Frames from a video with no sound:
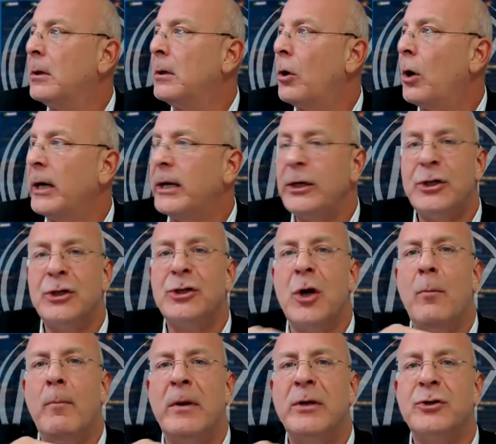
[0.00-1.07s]
or I could just
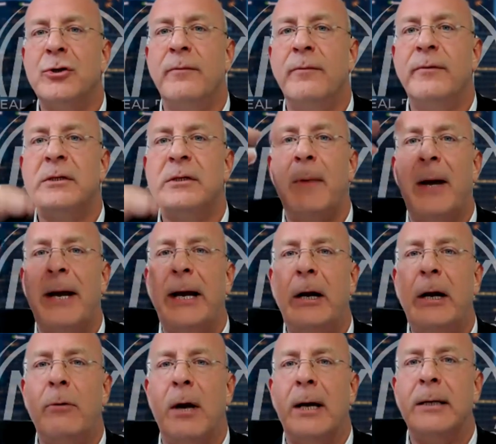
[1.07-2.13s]
own my surface and my
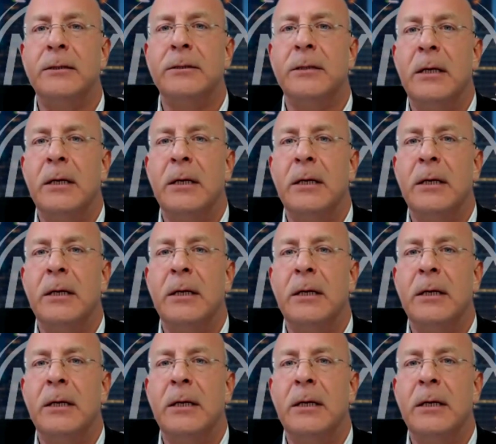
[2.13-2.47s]
air rights.